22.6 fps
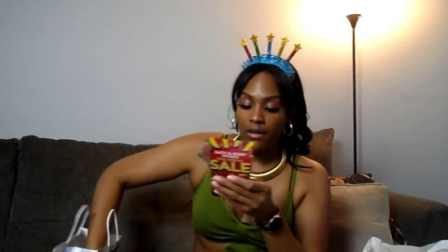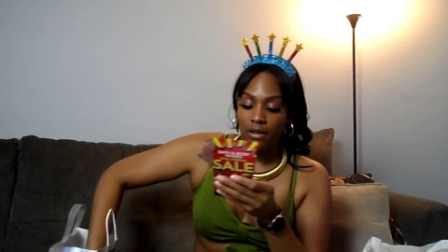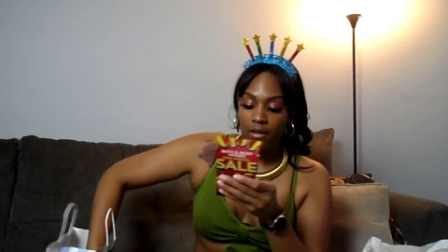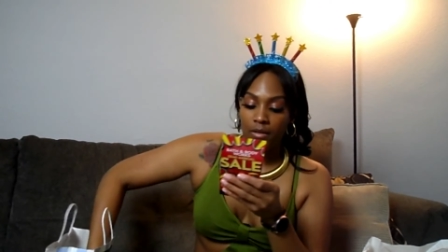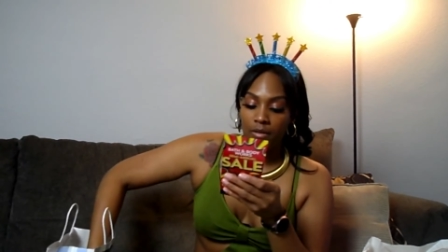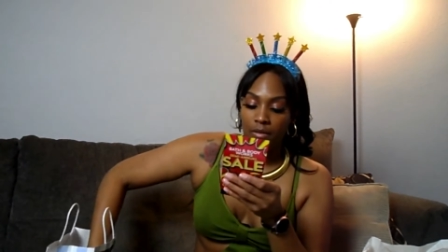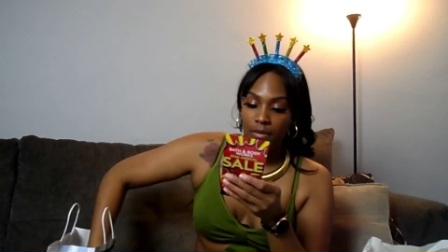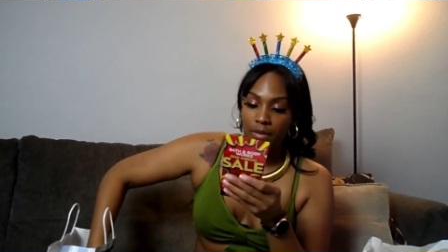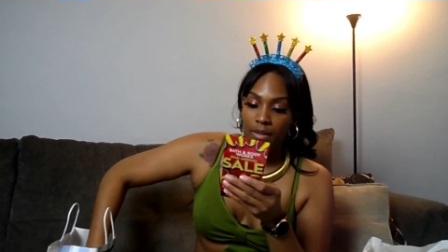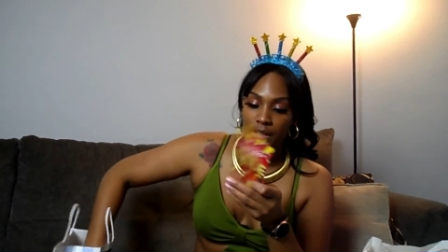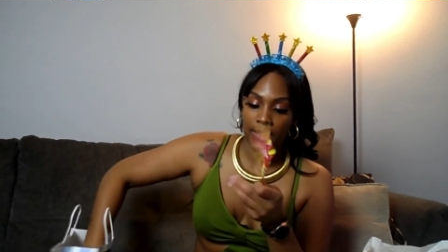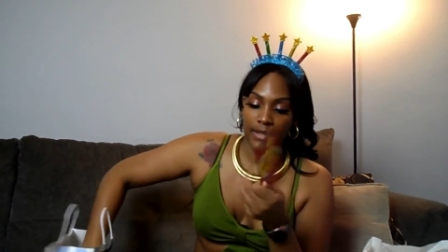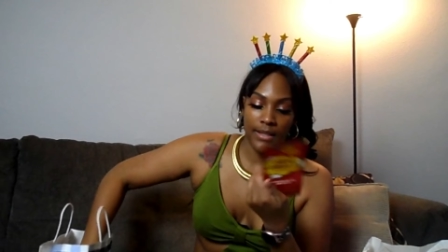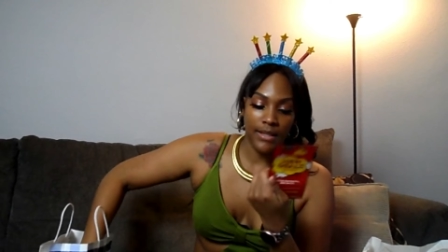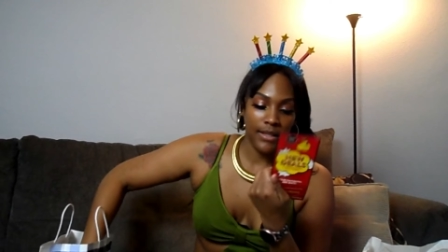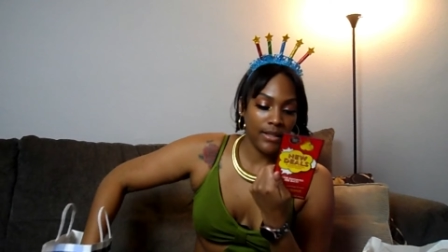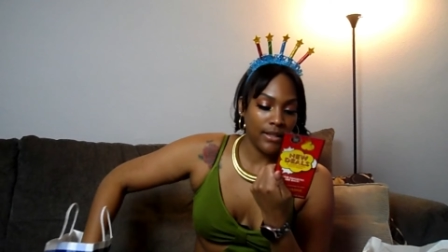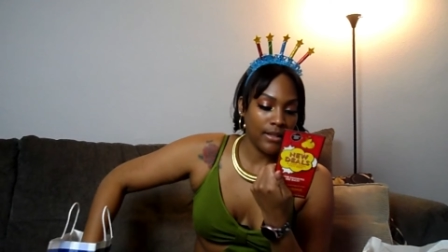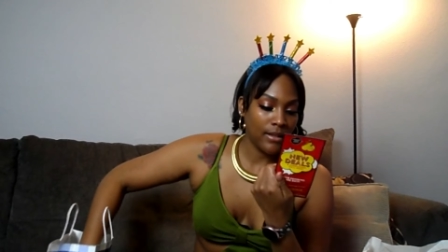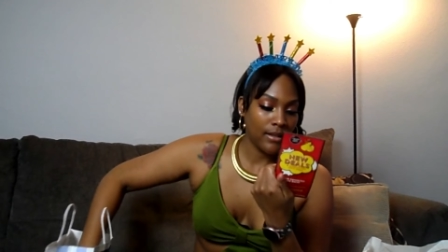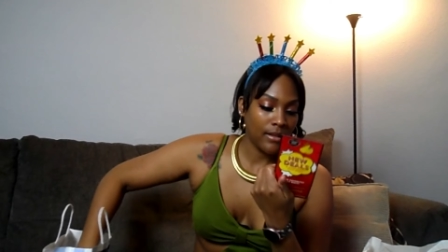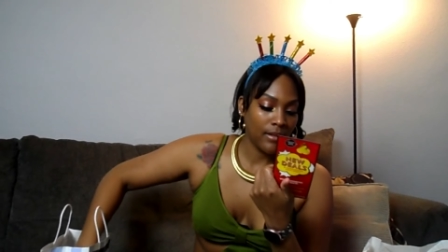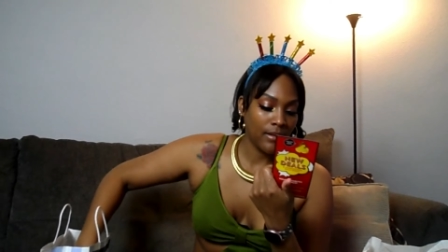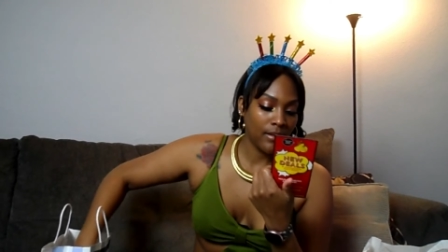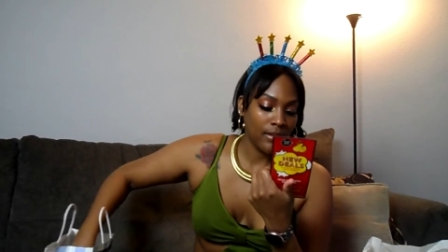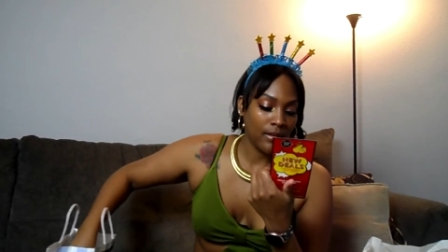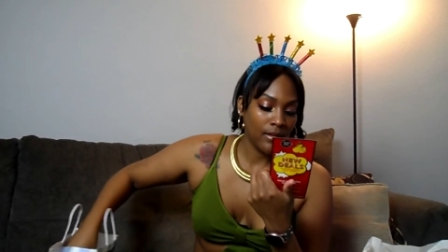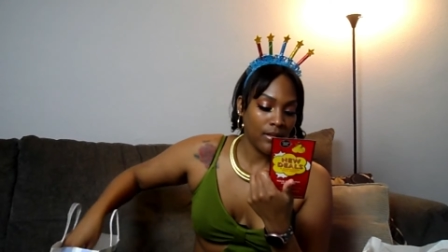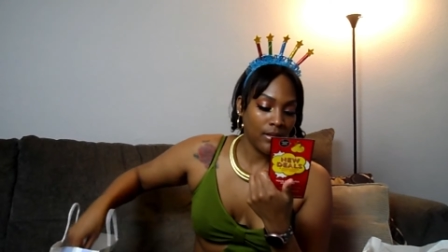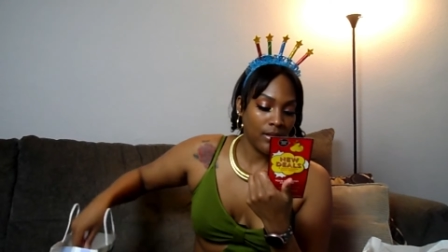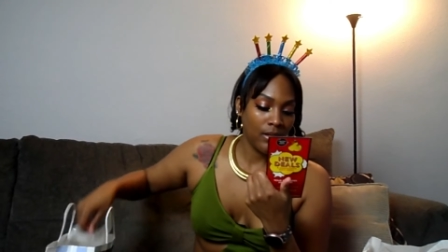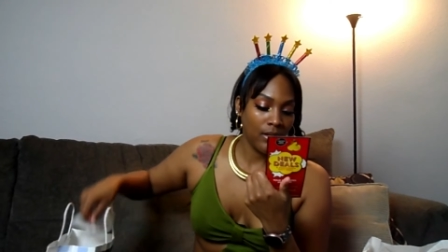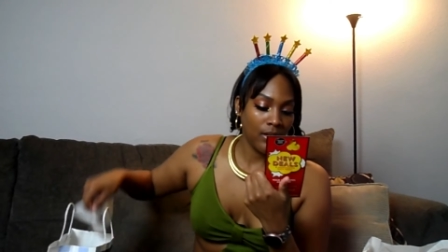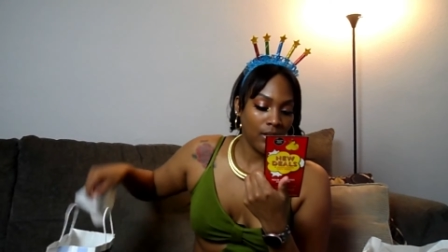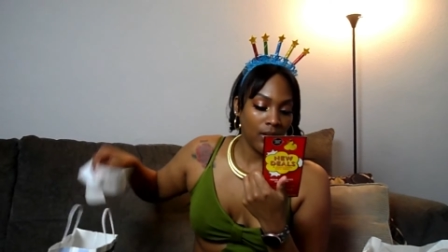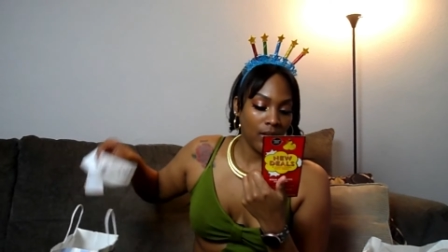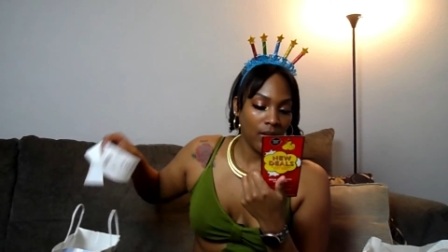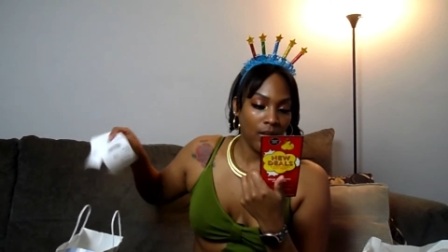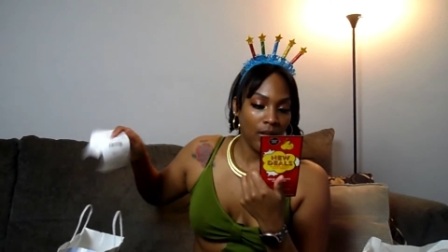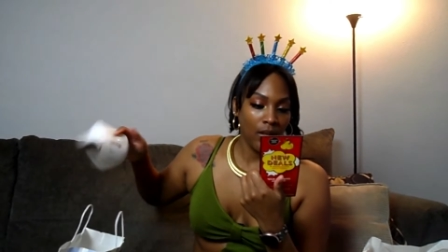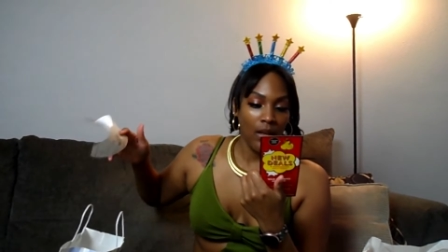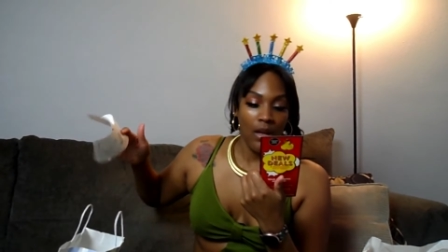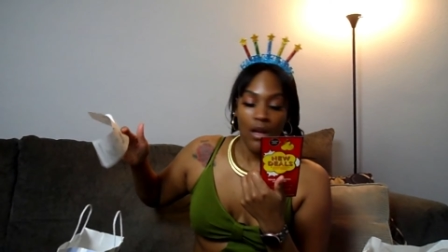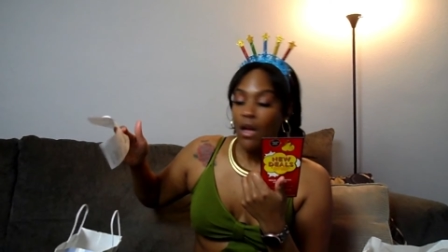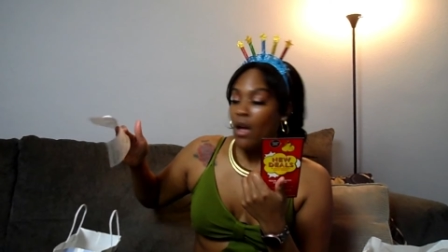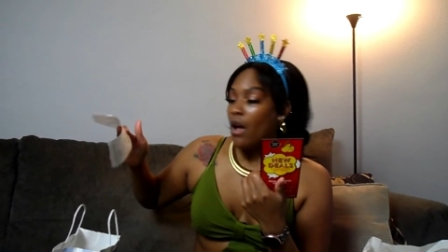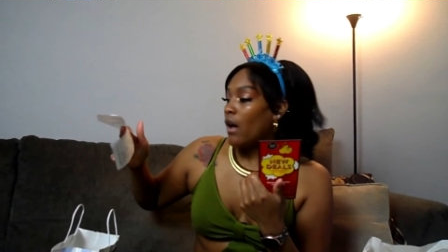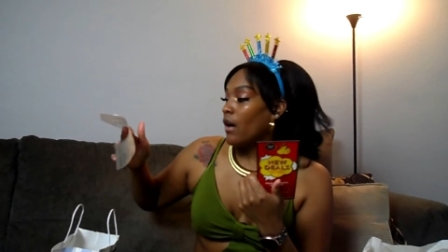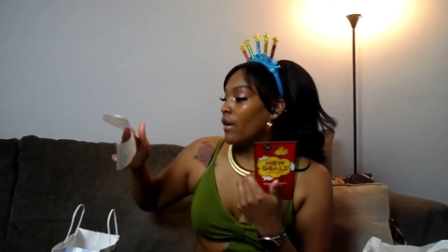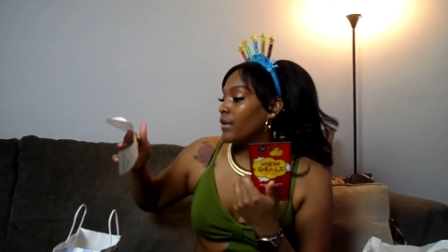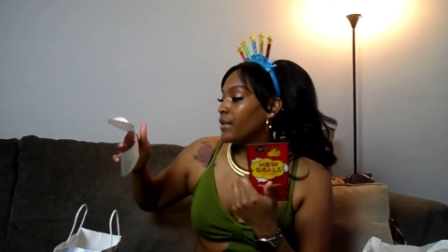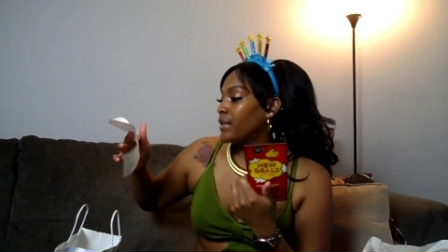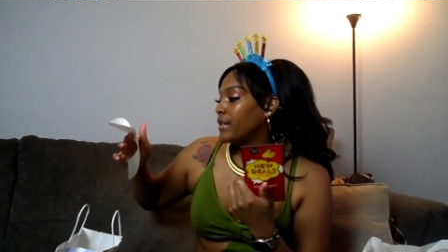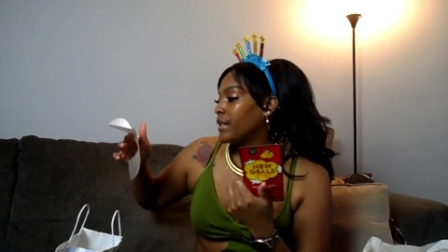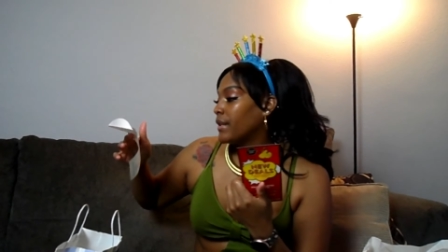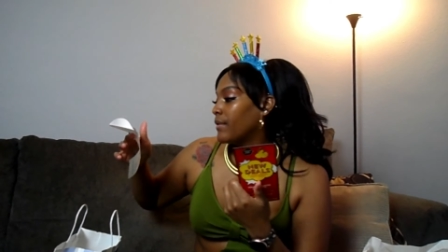Oh, what is this? Oh,